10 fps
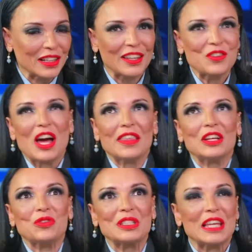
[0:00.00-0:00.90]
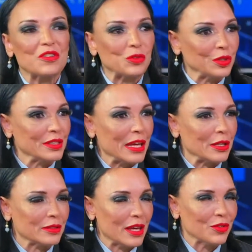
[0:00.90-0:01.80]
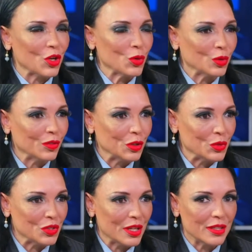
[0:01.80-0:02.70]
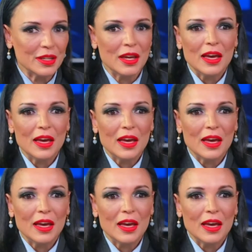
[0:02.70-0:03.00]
I think it was David Ogilvy who said,